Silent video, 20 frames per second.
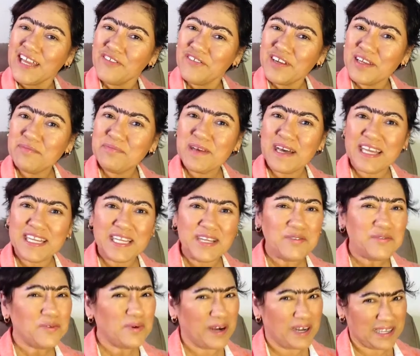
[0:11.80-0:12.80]
everybody,
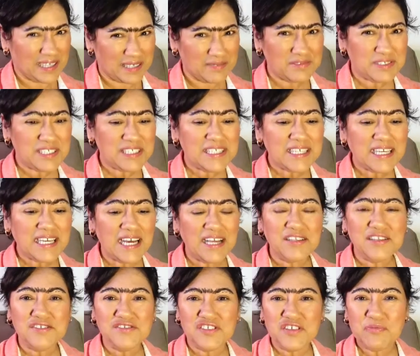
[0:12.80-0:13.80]
welcome to the
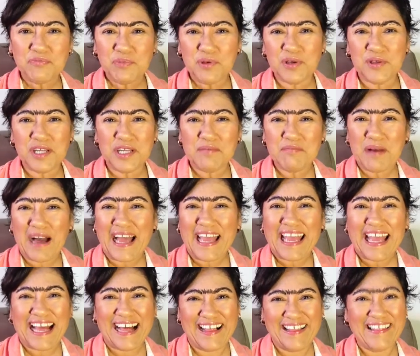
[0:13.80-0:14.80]
Colors of Beauty by
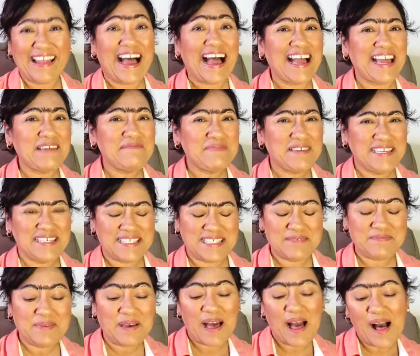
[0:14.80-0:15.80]
Elle. I'm
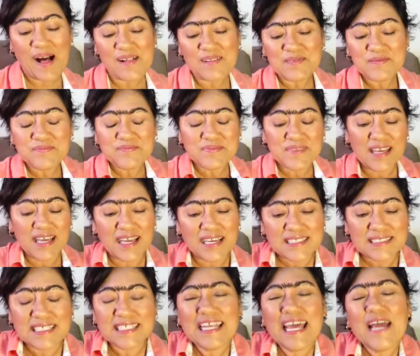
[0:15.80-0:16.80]
Isabel.
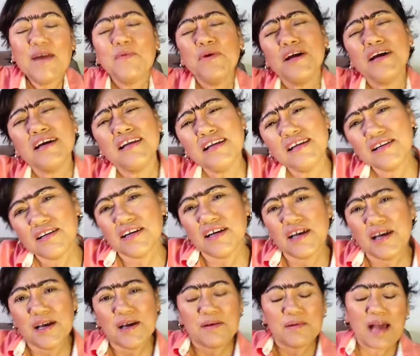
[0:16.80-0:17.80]
Today we're gonna,
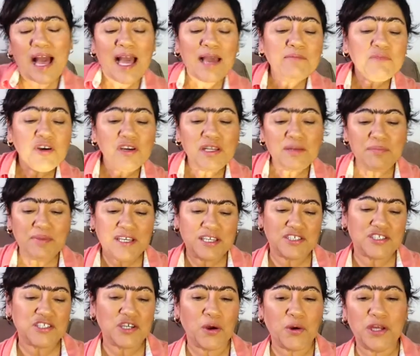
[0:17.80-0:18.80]
I'm gonna be
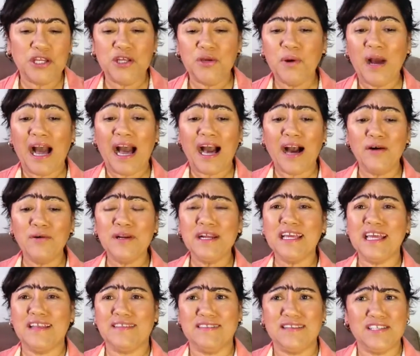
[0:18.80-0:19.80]
showing you how to
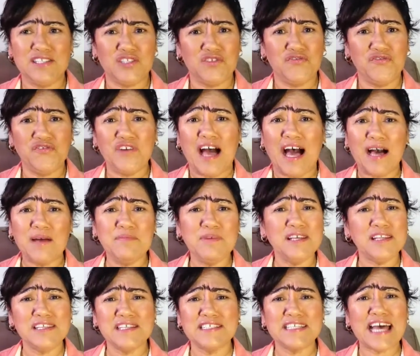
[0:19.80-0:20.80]
get these
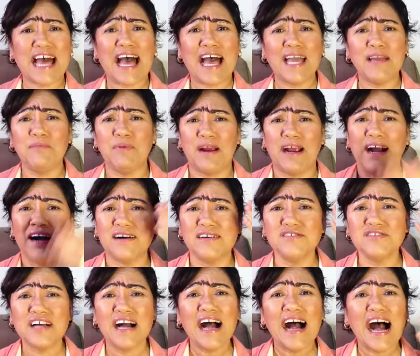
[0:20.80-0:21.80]
fabulous
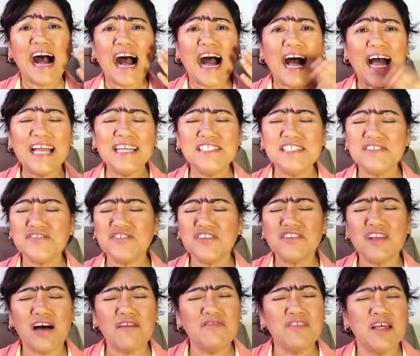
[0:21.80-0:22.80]
eyebrows. I just
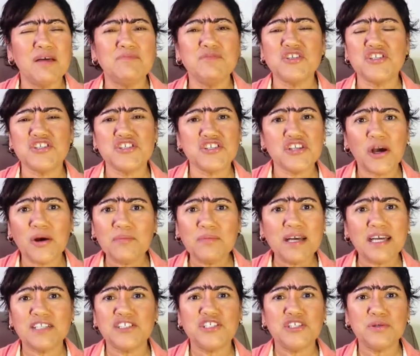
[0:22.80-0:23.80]
love them so
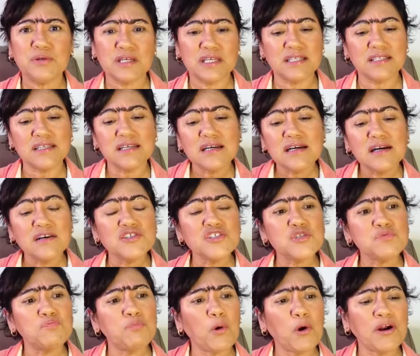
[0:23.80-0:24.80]
much. You can
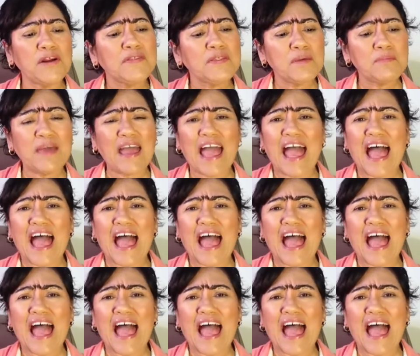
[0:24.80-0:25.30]
sport them